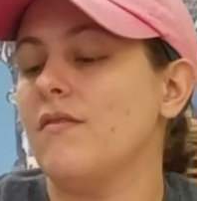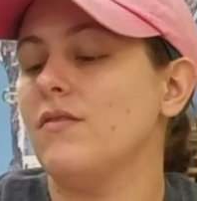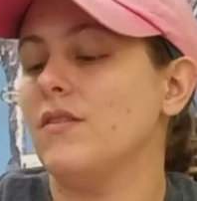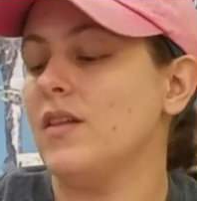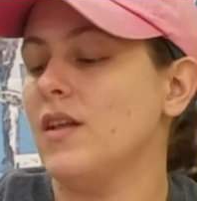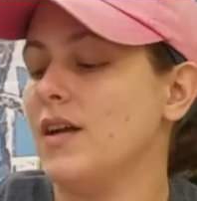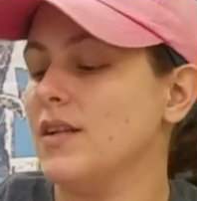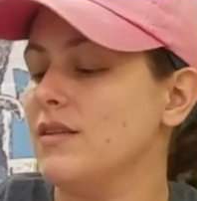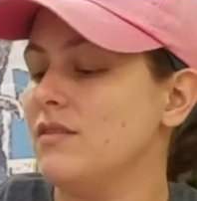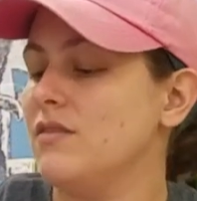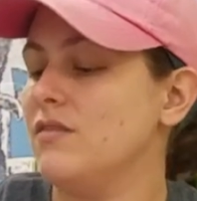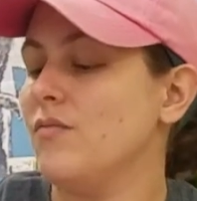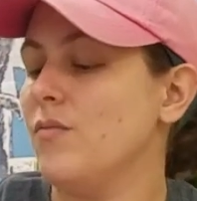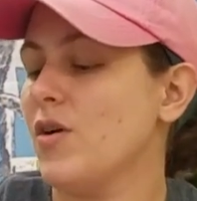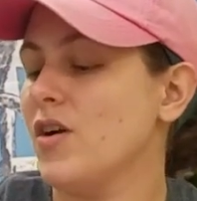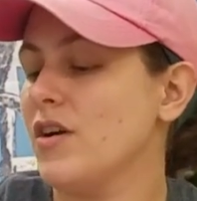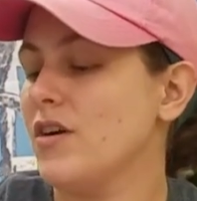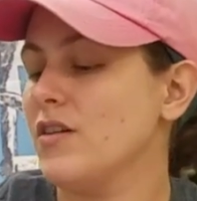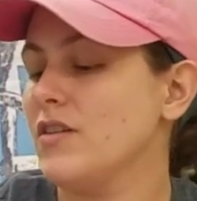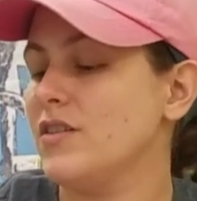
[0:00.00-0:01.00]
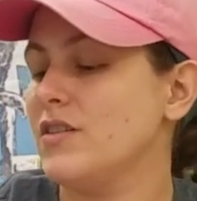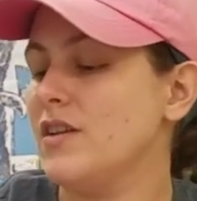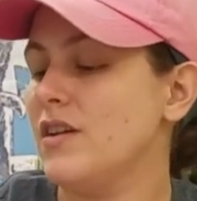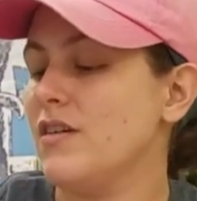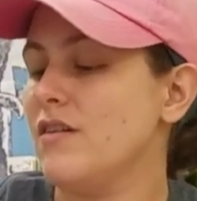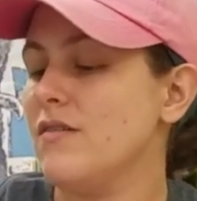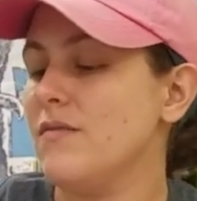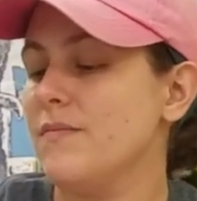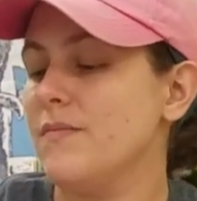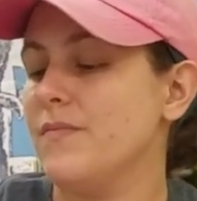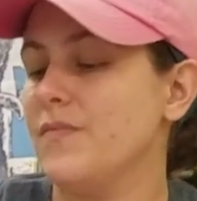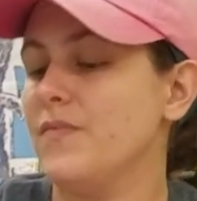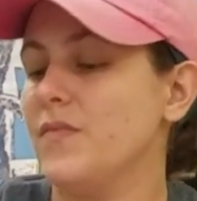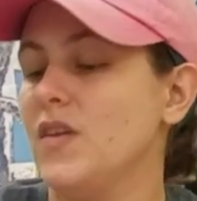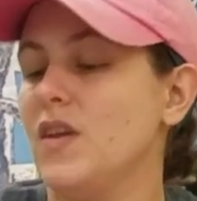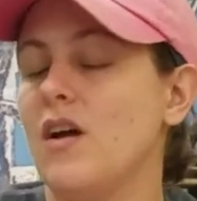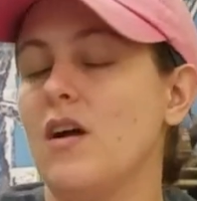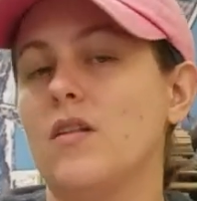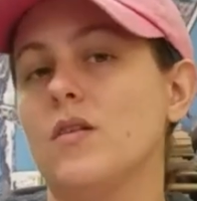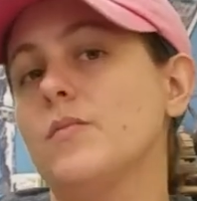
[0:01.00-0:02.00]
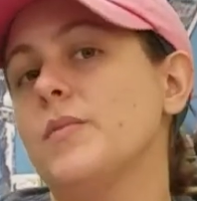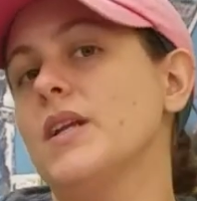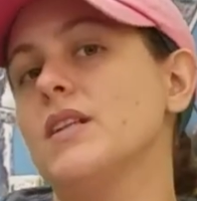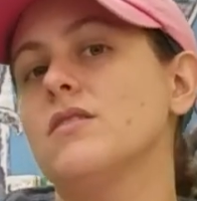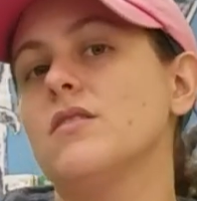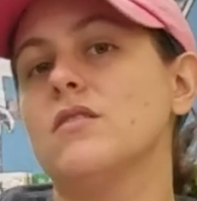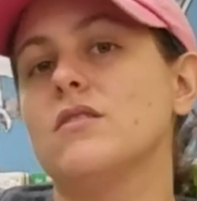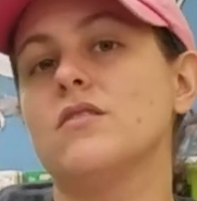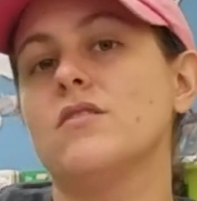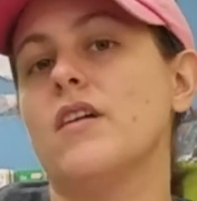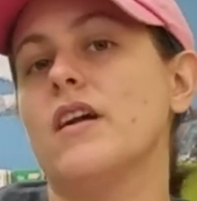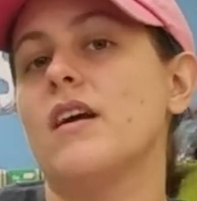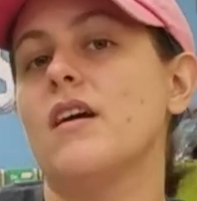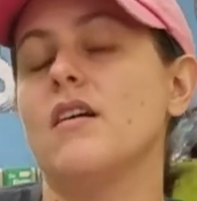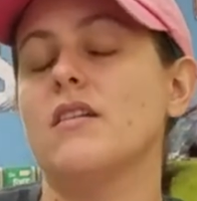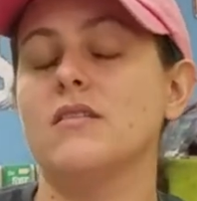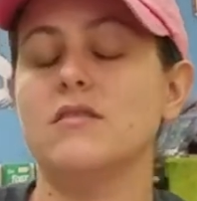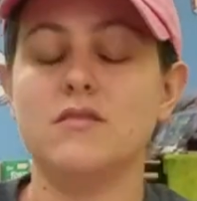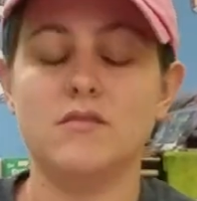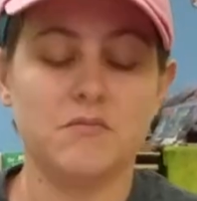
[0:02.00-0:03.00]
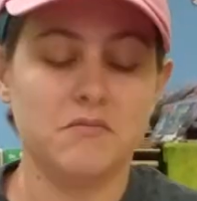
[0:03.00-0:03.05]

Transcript: lots of markers here, colored pencils, crayons.